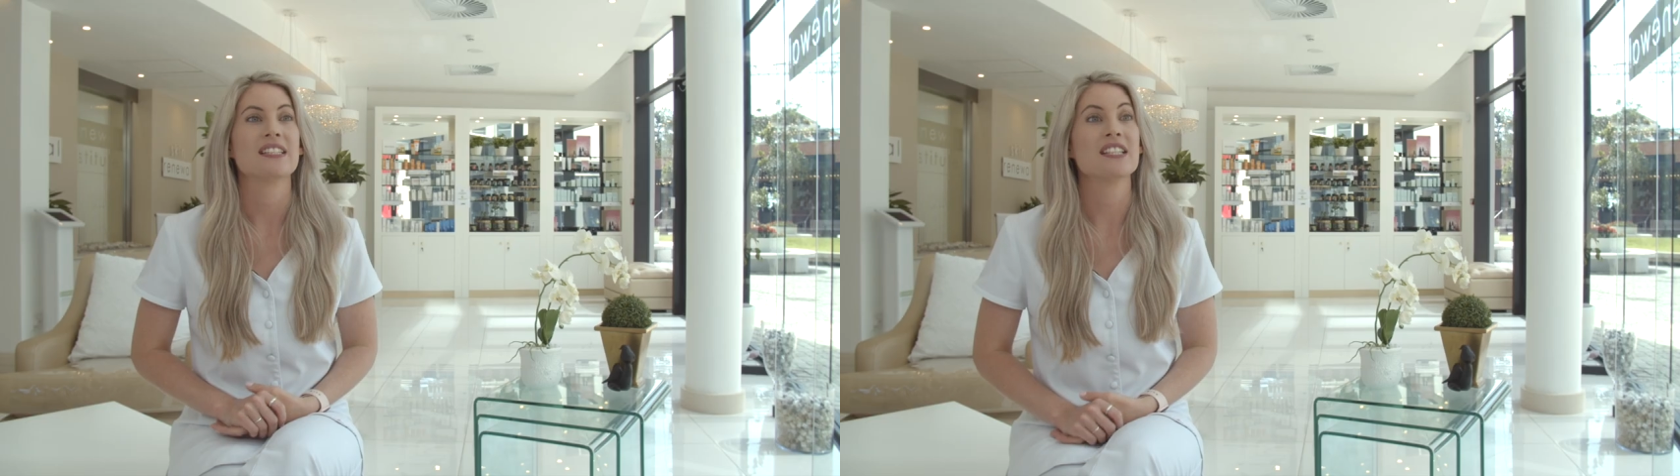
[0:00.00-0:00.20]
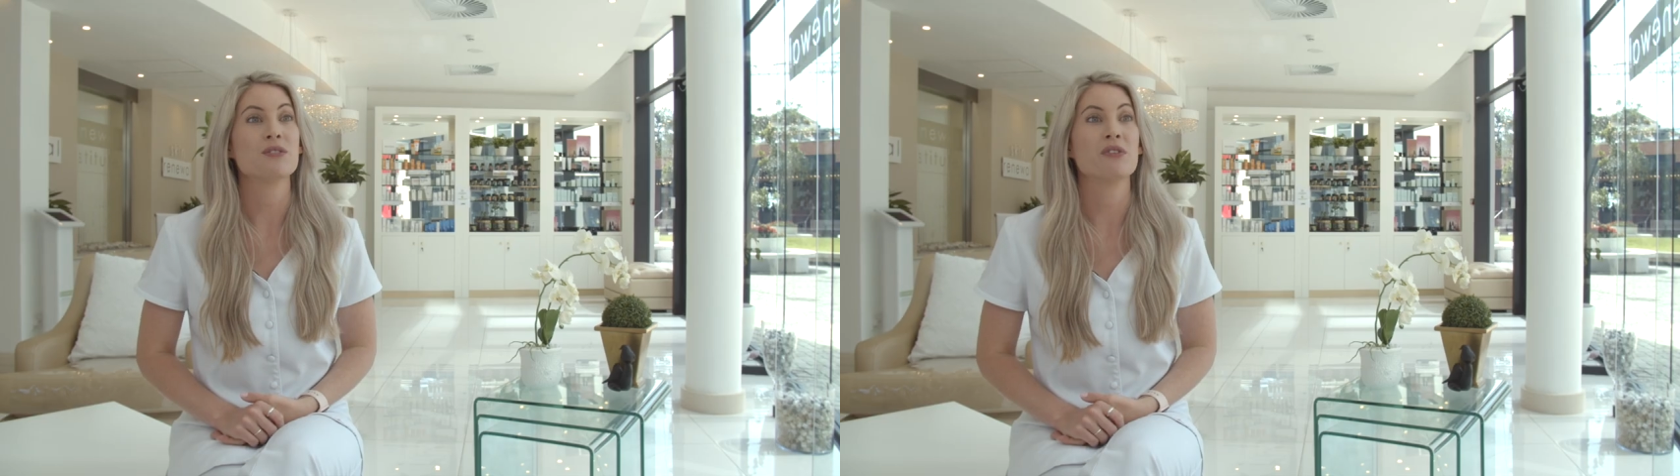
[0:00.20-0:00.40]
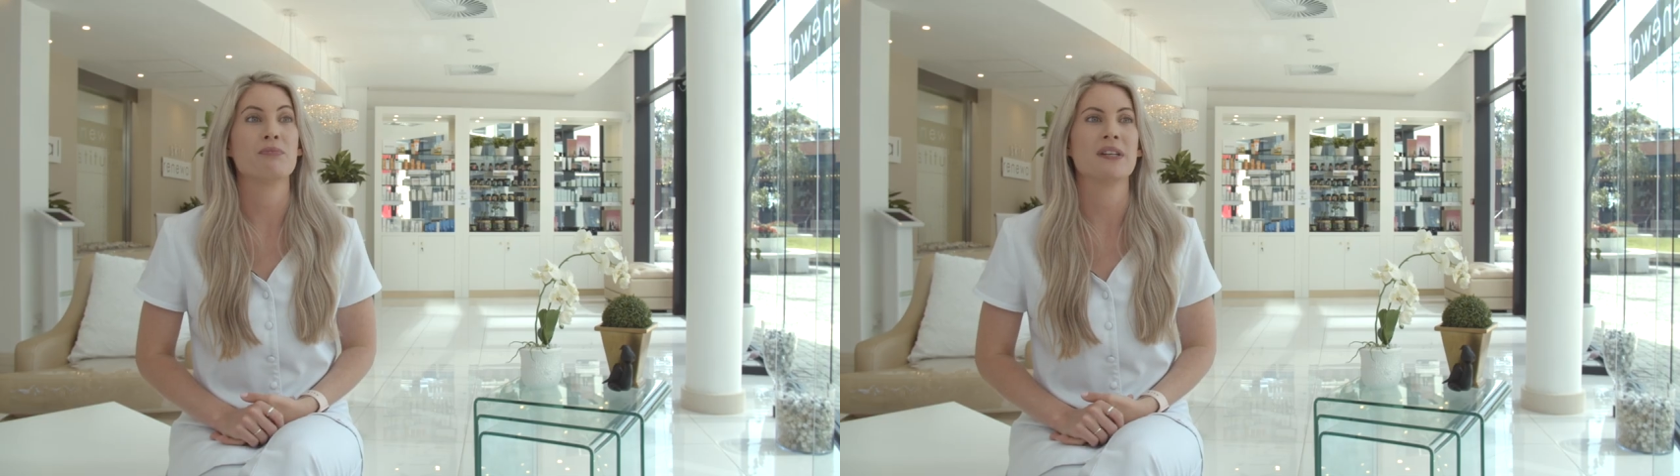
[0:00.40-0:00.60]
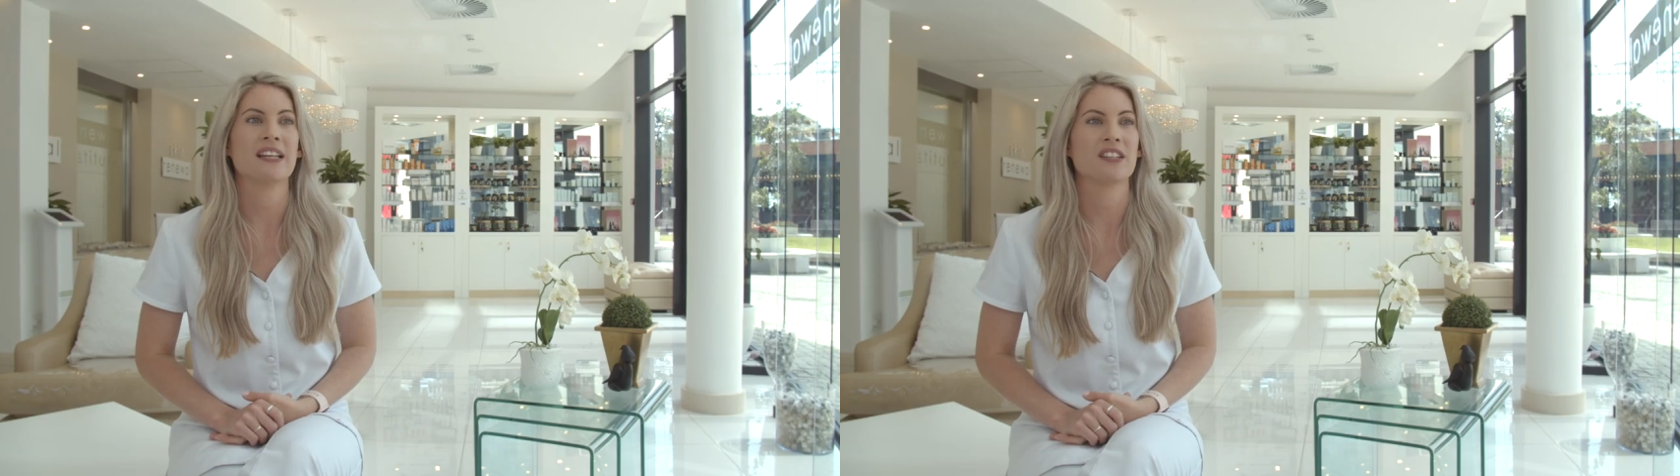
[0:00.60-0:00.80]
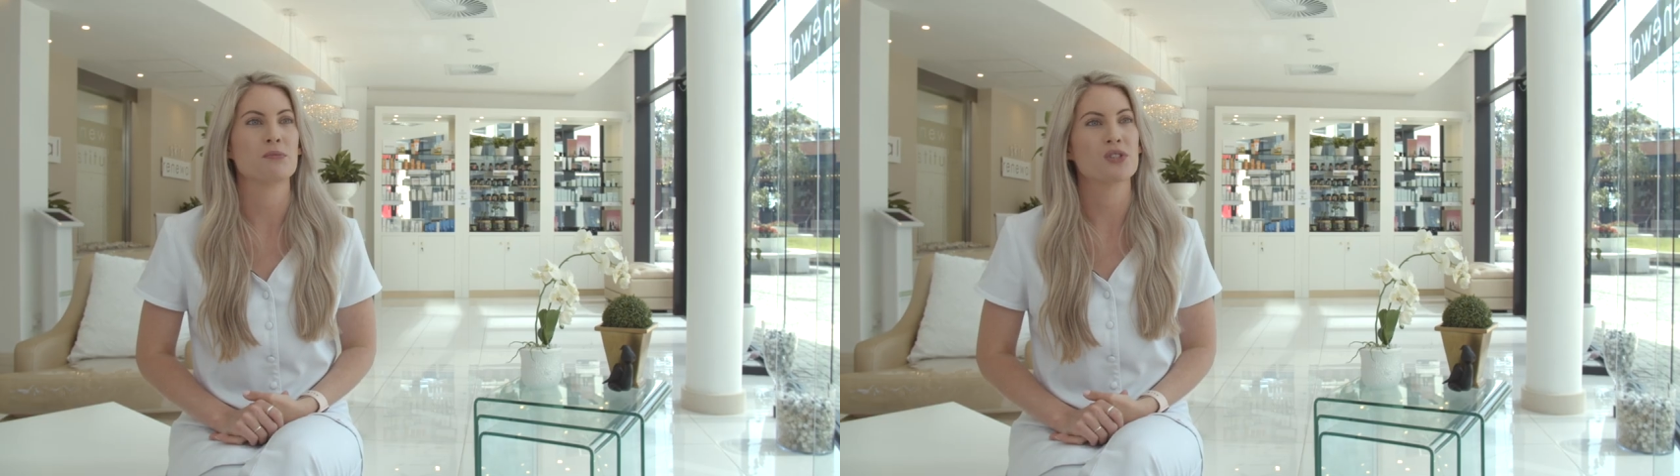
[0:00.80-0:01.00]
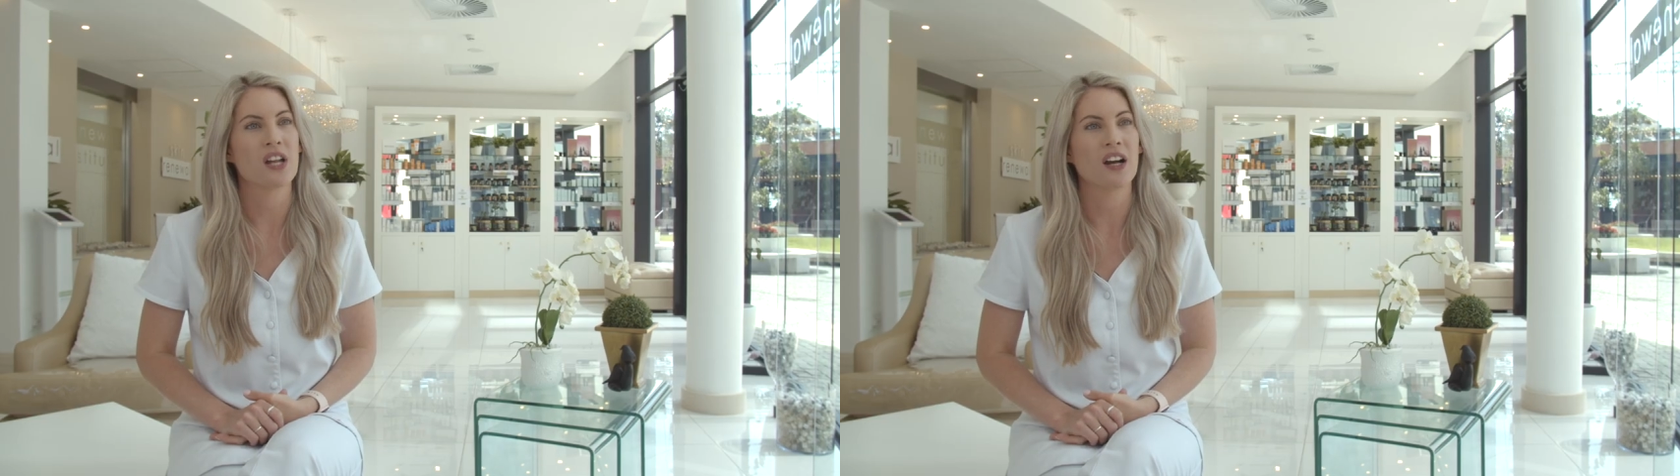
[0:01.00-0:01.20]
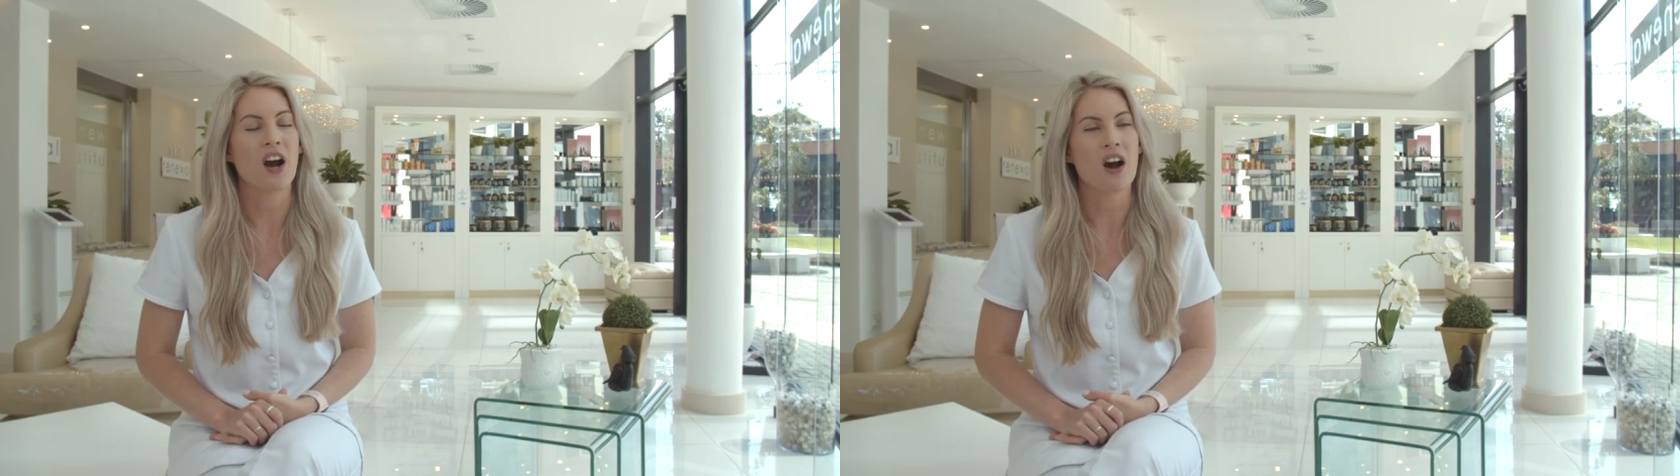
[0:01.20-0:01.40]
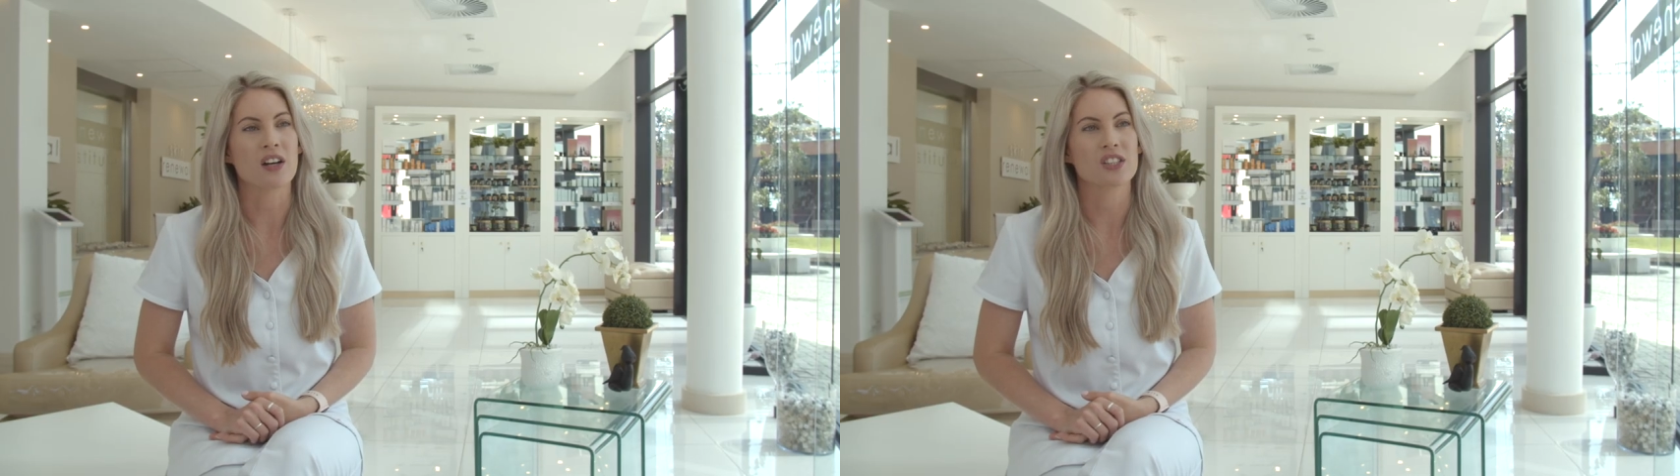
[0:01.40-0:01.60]
Since we've been at the
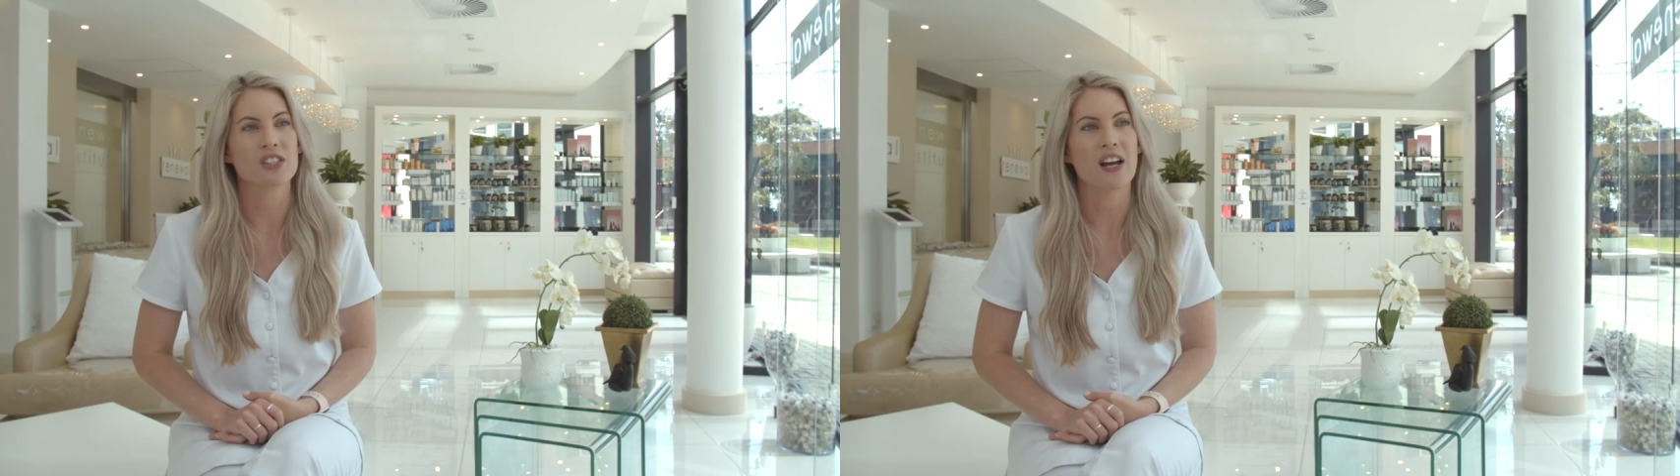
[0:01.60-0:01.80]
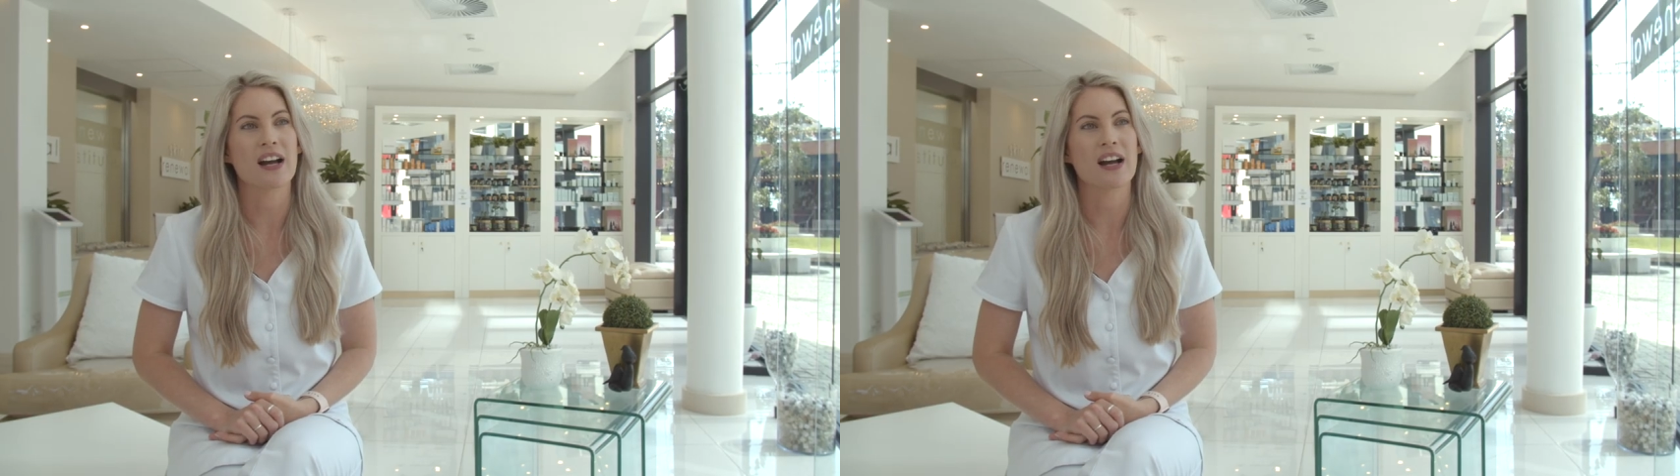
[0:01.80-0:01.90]
Umhlanga Arch,